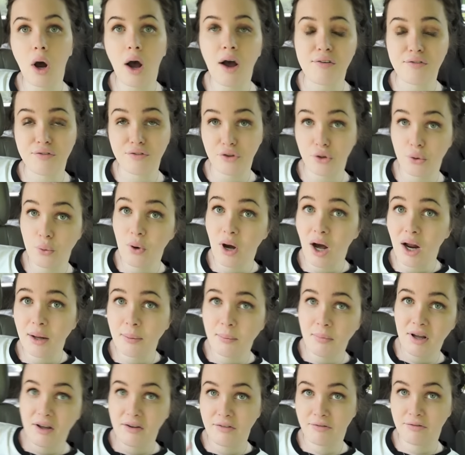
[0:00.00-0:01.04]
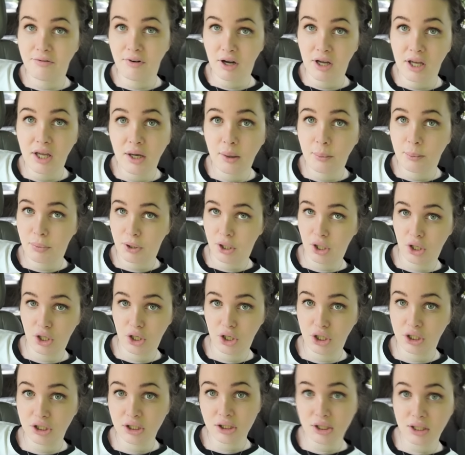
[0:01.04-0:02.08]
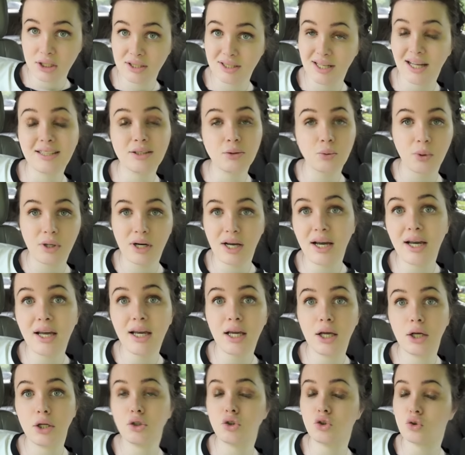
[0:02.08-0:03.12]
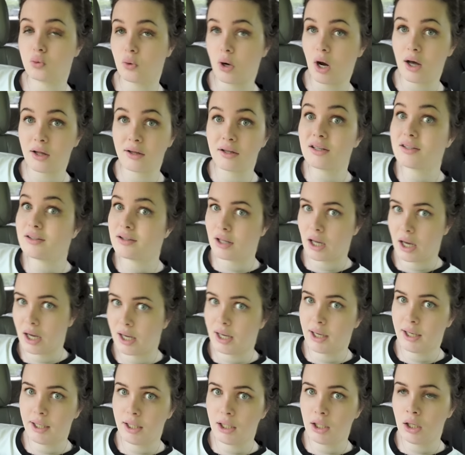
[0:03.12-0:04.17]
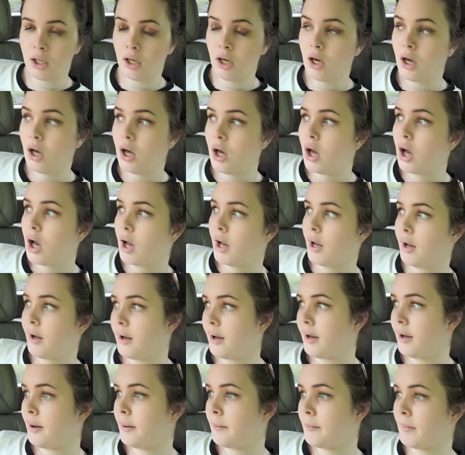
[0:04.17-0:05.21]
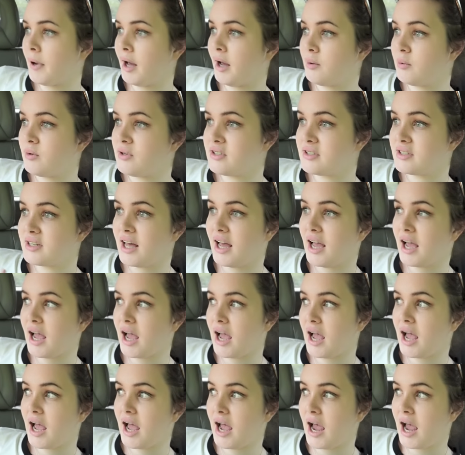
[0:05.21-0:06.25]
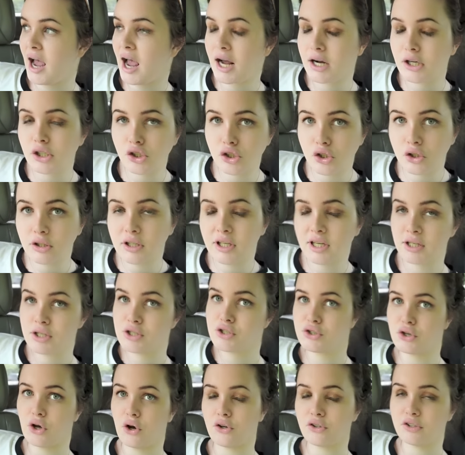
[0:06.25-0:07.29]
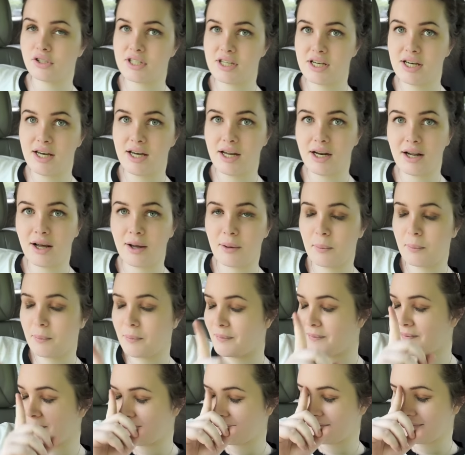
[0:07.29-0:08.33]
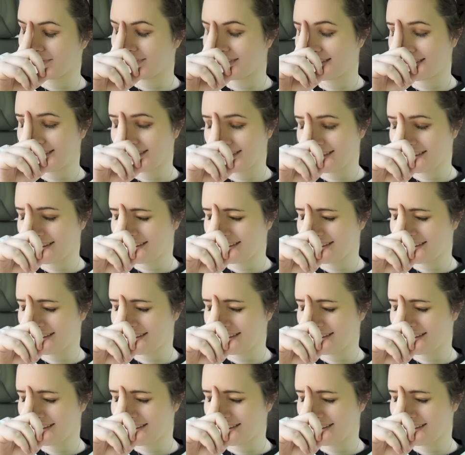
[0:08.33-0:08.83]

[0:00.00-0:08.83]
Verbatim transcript: a few got in my fucking purse that's when i draw the line um i was actually assaulted. I'm...